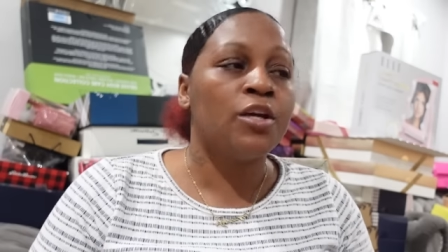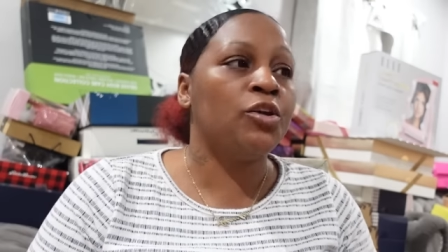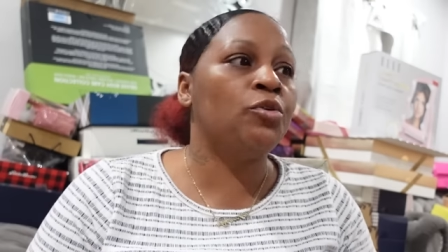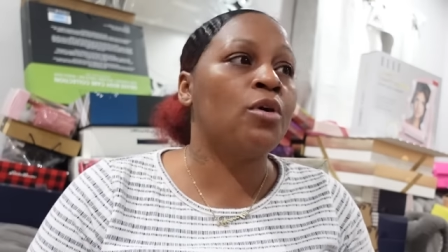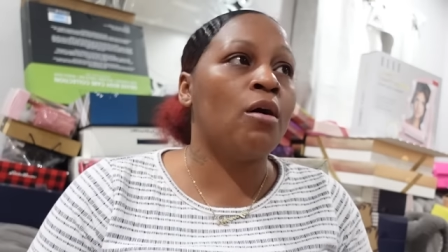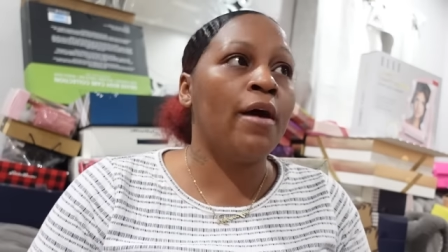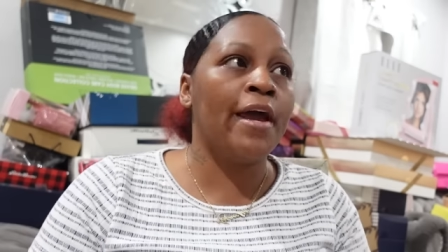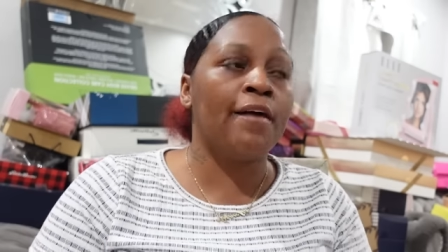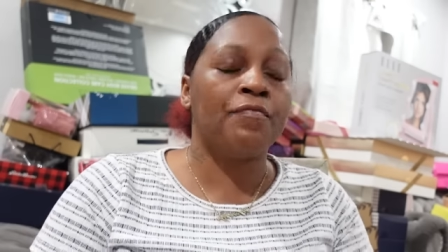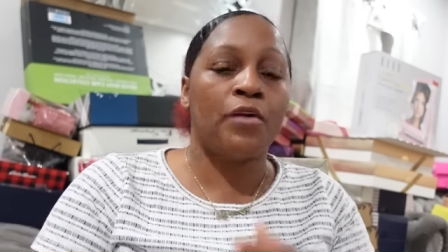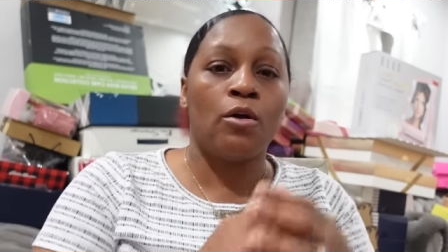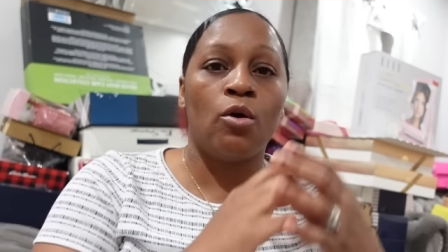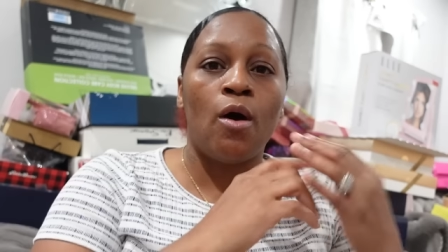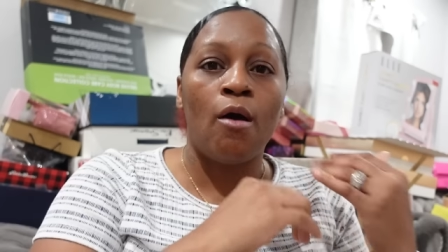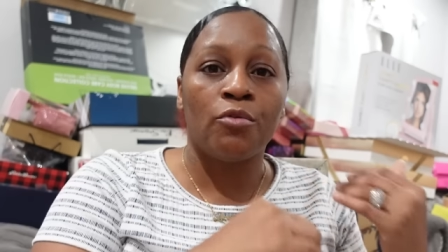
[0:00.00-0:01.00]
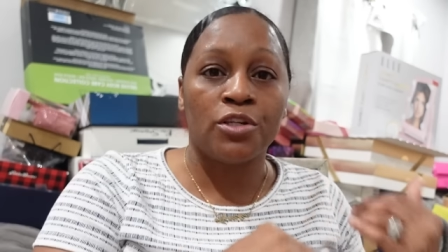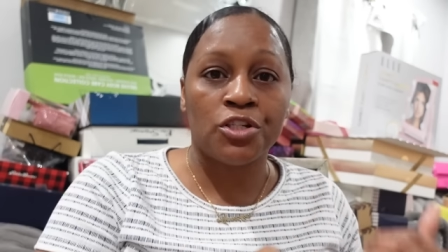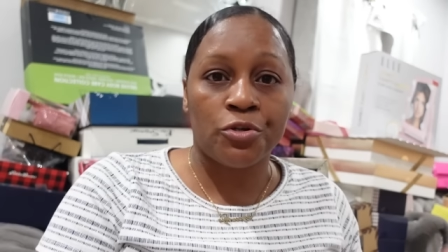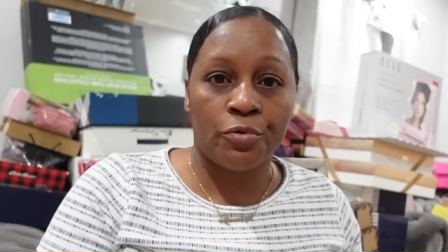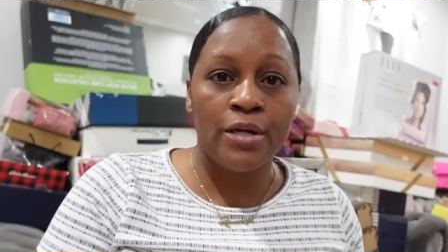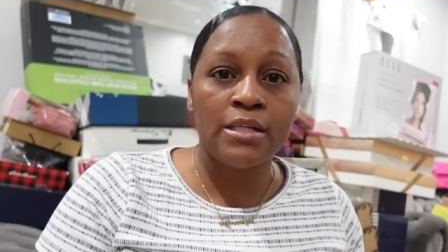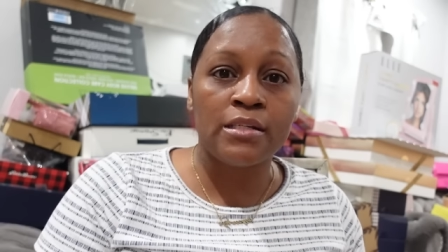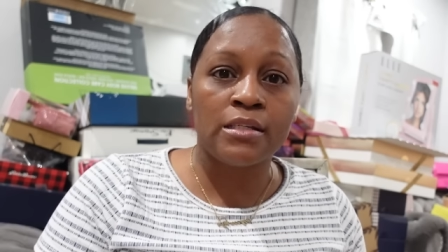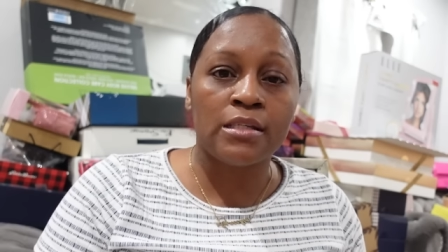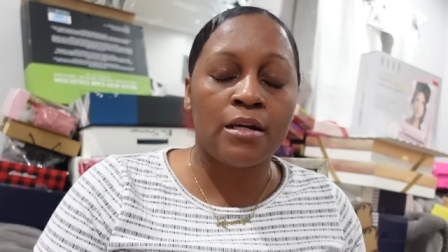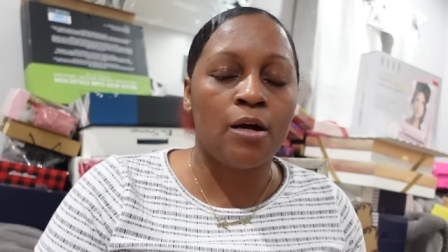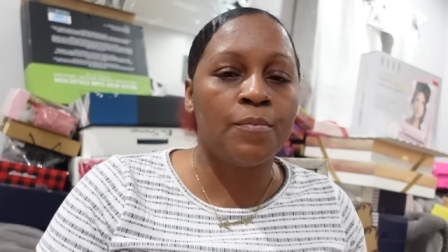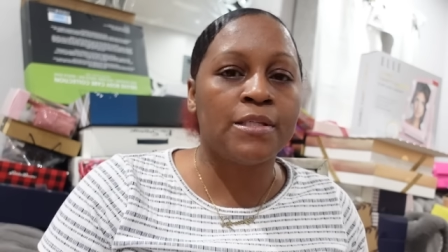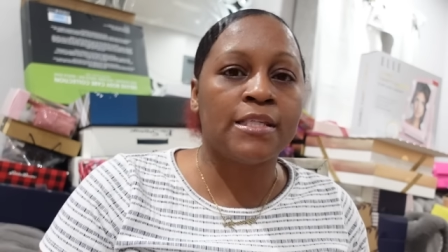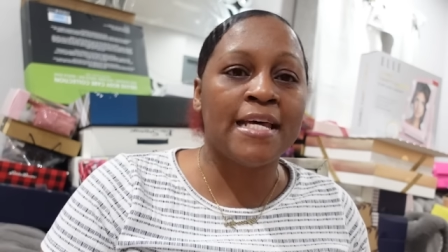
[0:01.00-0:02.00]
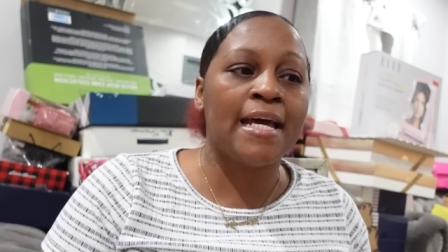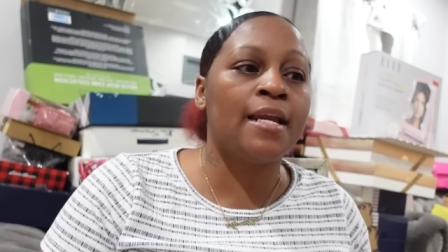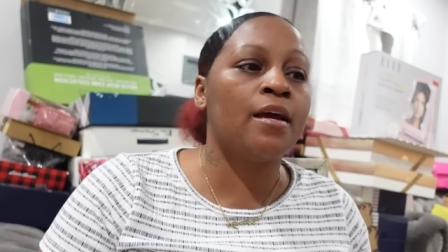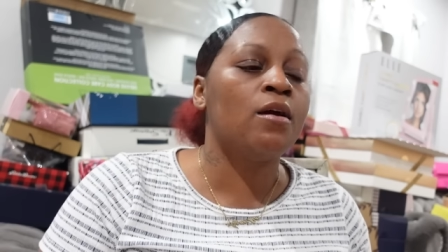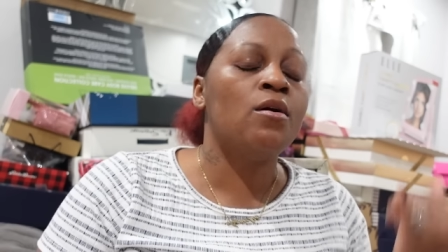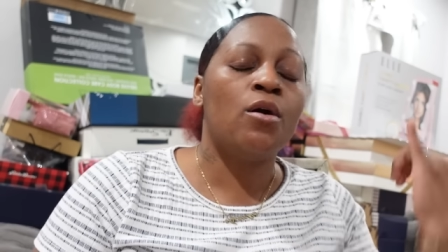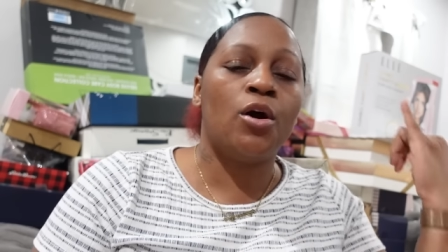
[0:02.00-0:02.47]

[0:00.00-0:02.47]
You're going to have to go on the streets and sit up and sell it,